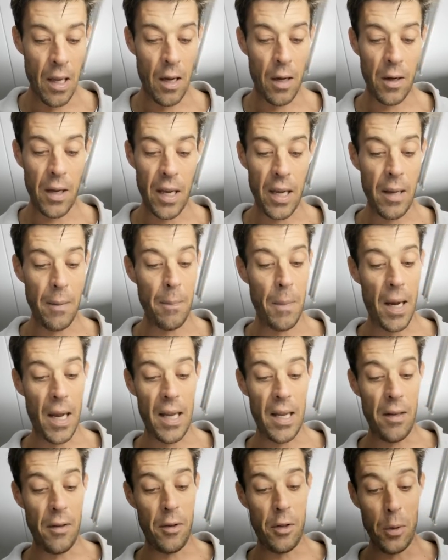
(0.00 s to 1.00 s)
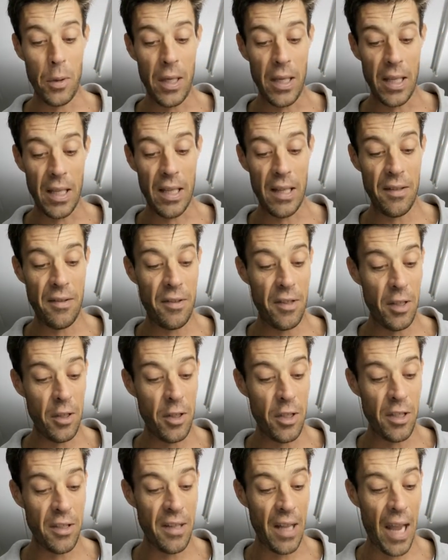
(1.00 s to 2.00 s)
Okay, by doing this, you
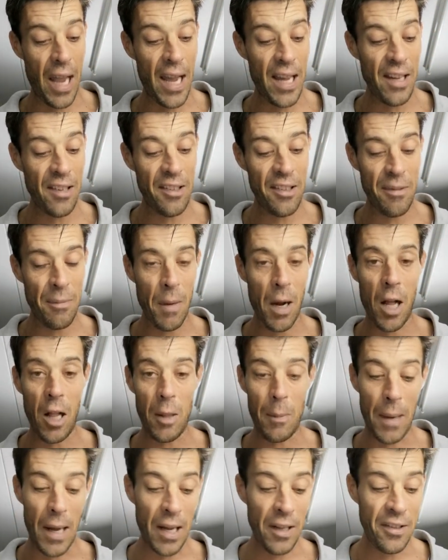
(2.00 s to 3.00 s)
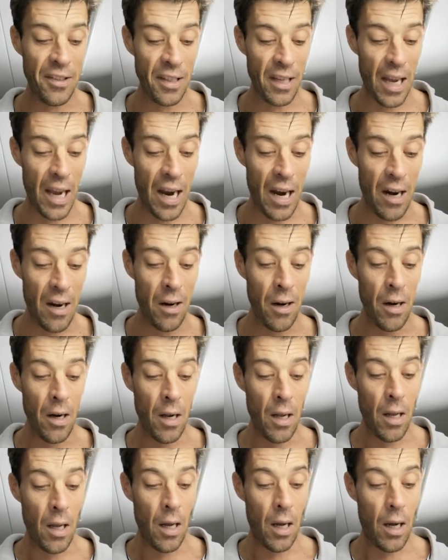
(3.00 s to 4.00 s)
just add small amounts of air
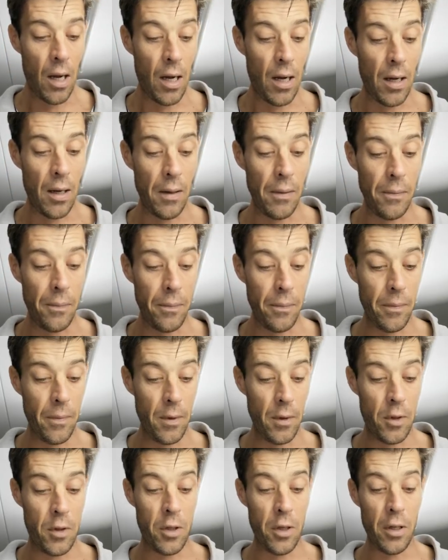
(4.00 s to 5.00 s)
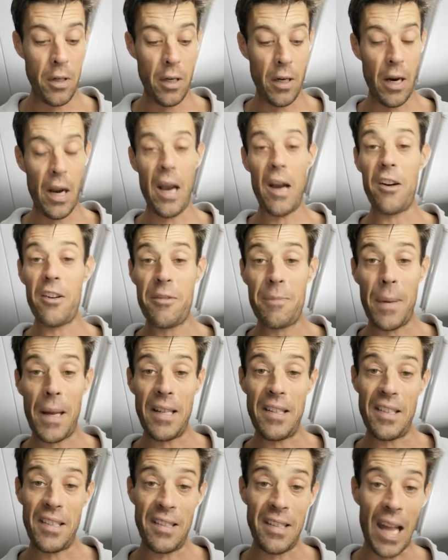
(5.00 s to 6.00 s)
to your air
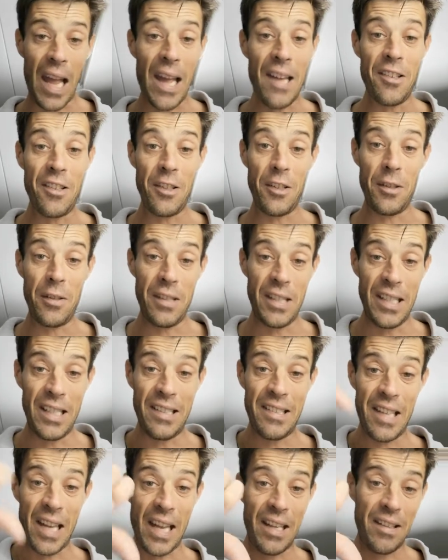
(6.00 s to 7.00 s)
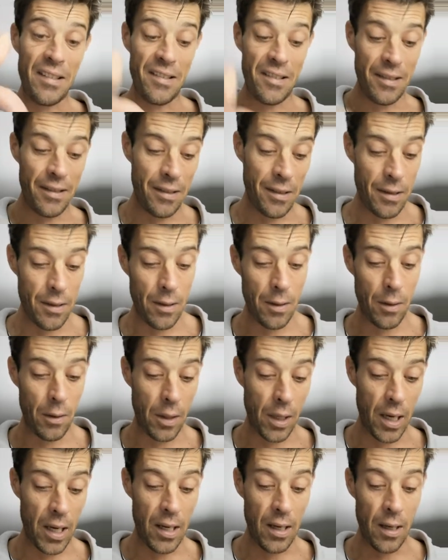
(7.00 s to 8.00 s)
spaces as you descend.
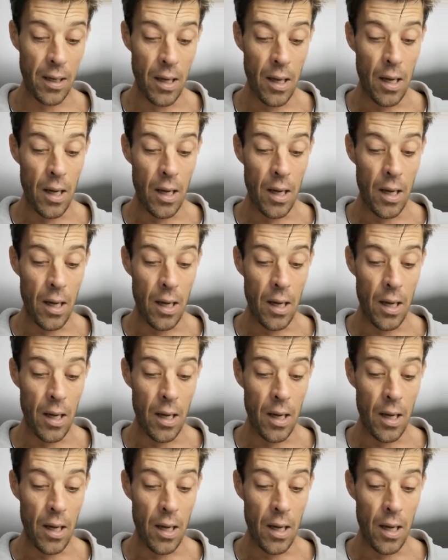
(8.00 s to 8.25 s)
Okay,